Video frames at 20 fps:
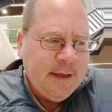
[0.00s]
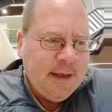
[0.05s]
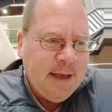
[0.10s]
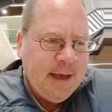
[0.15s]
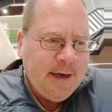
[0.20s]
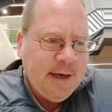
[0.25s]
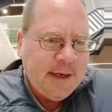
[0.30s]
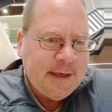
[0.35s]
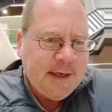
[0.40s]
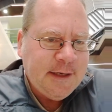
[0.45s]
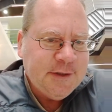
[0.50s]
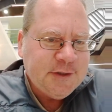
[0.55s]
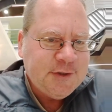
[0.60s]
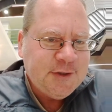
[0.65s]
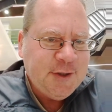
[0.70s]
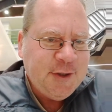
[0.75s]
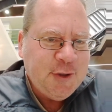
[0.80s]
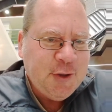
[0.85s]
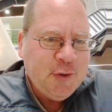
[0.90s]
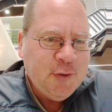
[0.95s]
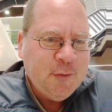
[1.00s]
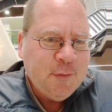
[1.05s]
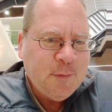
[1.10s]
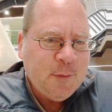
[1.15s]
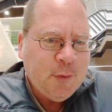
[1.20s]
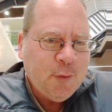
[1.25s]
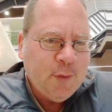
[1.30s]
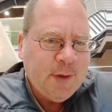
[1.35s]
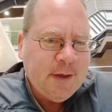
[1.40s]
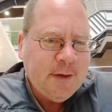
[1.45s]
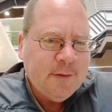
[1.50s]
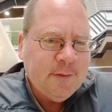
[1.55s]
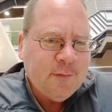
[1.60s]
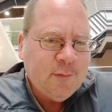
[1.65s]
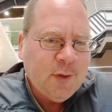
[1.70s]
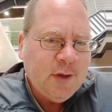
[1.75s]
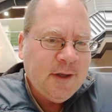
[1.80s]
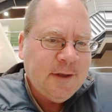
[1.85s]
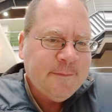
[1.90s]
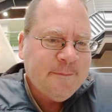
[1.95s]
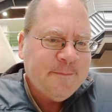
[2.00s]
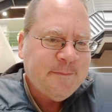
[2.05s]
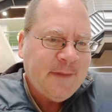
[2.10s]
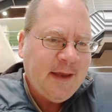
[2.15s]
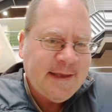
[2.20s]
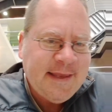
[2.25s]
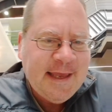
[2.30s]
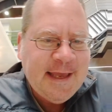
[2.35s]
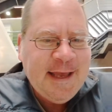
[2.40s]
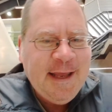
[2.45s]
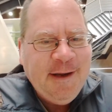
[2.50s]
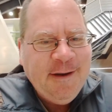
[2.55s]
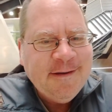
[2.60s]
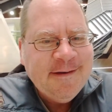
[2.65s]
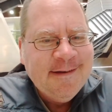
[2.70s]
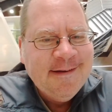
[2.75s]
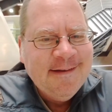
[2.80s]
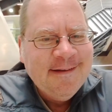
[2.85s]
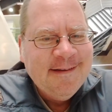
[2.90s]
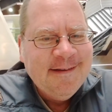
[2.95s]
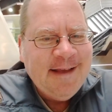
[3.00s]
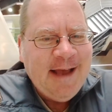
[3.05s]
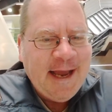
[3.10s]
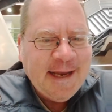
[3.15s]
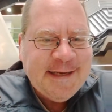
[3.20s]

and I can assure you, I